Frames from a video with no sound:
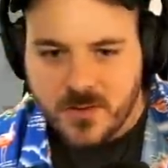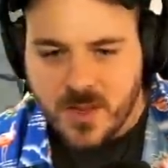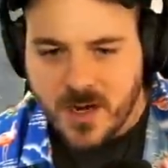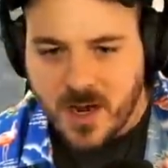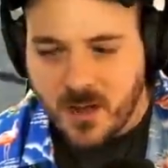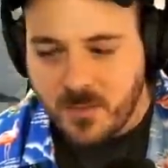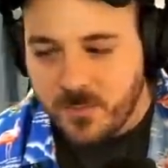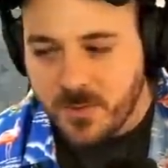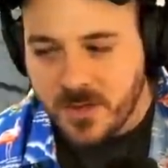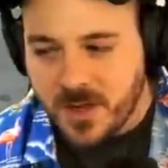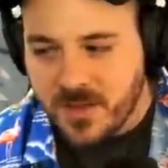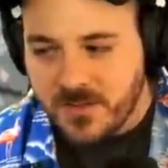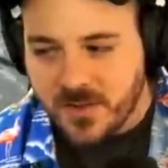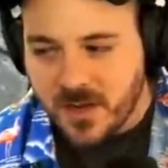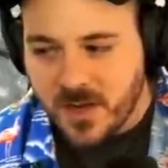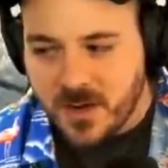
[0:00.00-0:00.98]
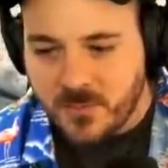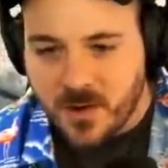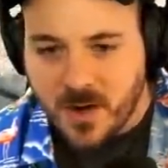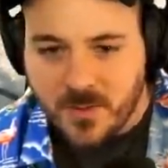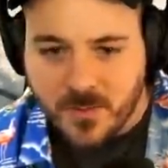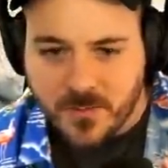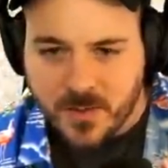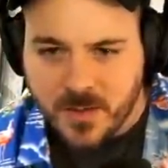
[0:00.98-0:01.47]
that I'll put nothing on,
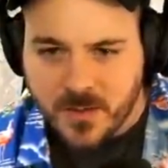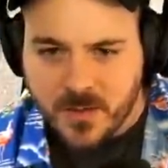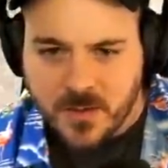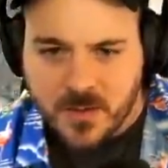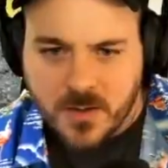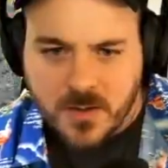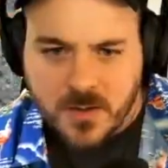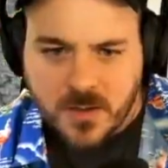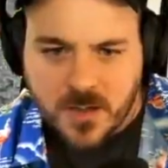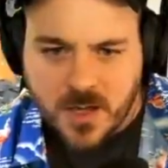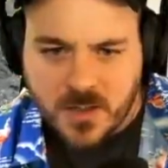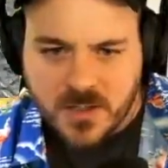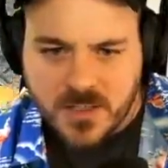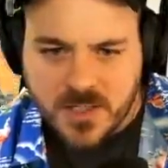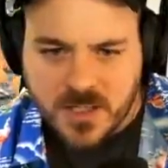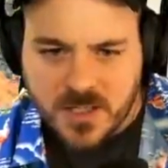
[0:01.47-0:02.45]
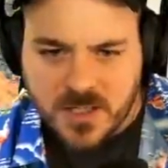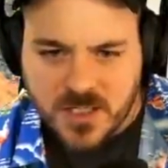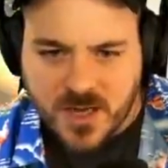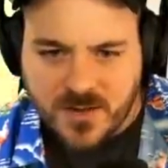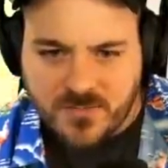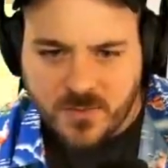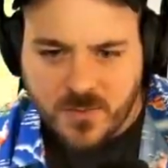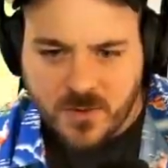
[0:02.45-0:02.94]
probably. Okay, let's get this
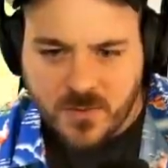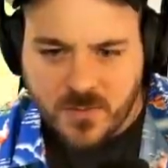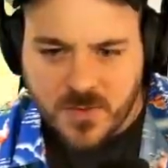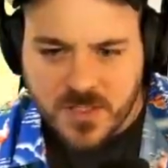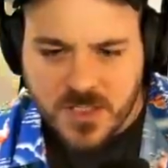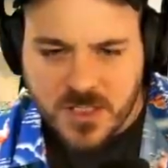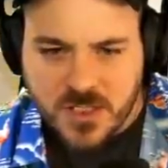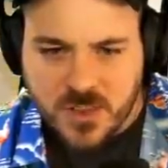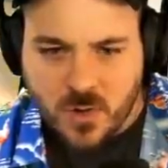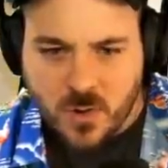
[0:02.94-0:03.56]
off the road. What is this?